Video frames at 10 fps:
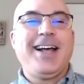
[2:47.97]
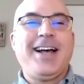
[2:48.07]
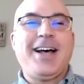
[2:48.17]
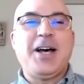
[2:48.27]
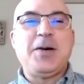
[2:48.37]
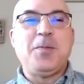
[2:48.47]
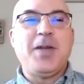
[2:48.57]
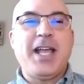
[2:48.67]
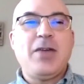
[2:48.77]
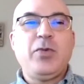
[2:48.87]

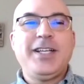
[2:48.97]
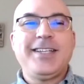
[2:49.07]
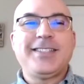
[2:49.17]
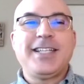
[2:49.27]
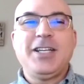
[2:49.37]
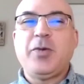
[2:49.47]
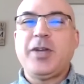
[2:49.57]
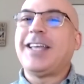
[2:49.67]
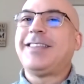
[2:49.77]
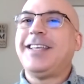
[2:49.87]
And we just, we
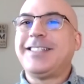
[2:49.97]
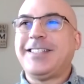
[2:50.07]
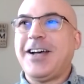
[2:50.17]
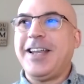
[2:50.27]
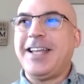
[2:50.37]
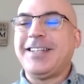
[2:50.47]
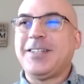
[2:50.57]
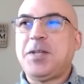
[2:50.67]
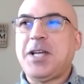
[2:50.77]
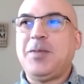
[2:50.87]
get things done. And
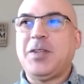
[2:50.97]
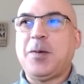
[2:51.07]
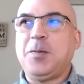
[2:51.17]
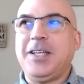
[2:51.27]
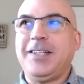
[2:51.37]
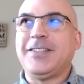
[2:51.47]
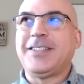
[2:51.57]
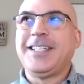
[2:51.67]
sometimes that means